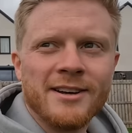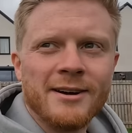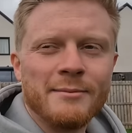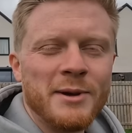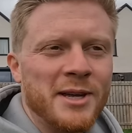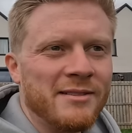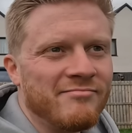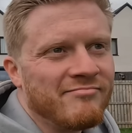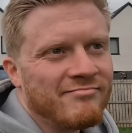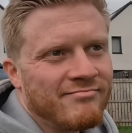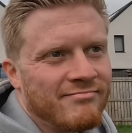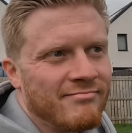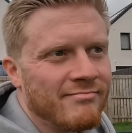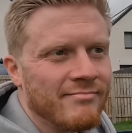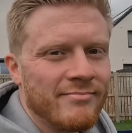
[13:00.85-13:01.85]
I mean,
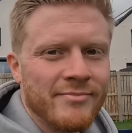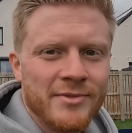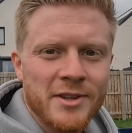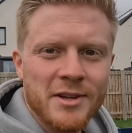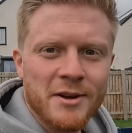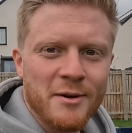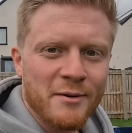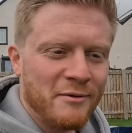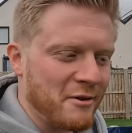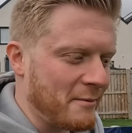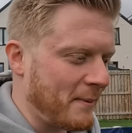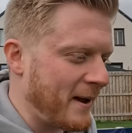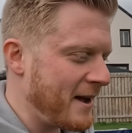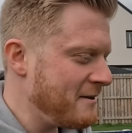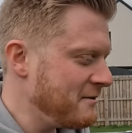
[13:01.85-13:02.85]
you know, if you're a
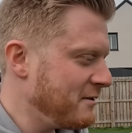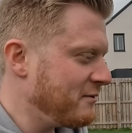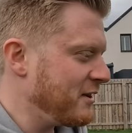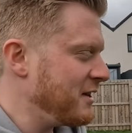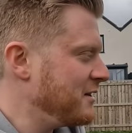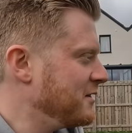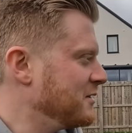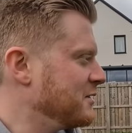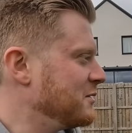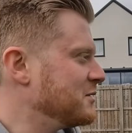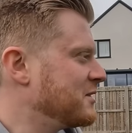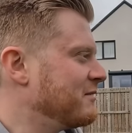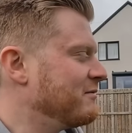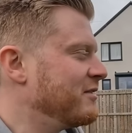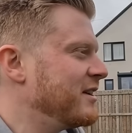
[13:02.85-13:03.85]
player and you think you can do
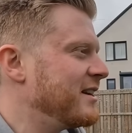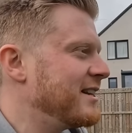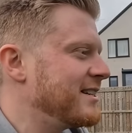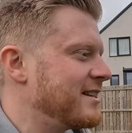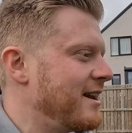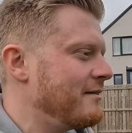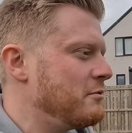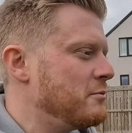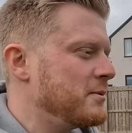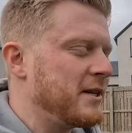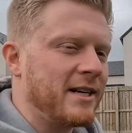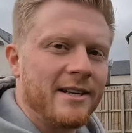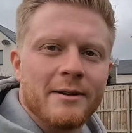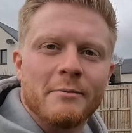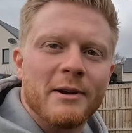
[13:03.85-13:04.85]
something at this level,
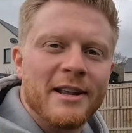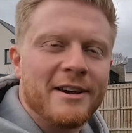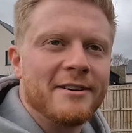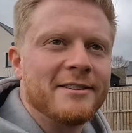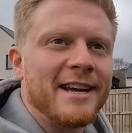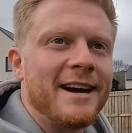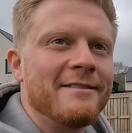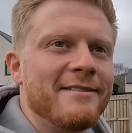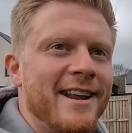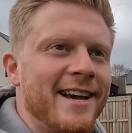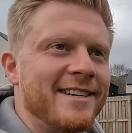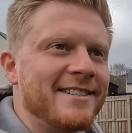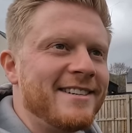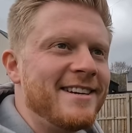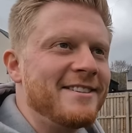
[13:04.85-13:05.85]
particularly when they go down
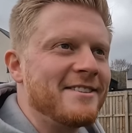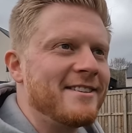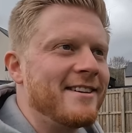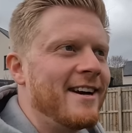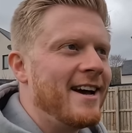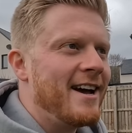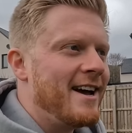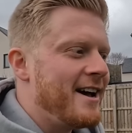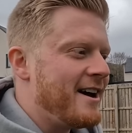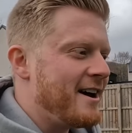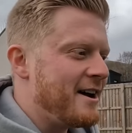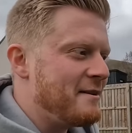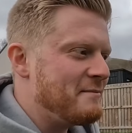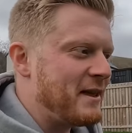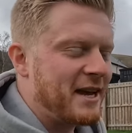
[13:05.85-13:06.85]
next season,
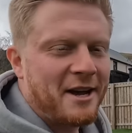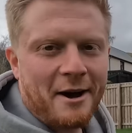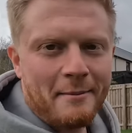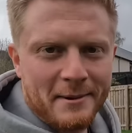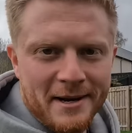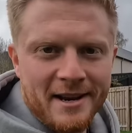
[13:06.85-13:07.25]
then come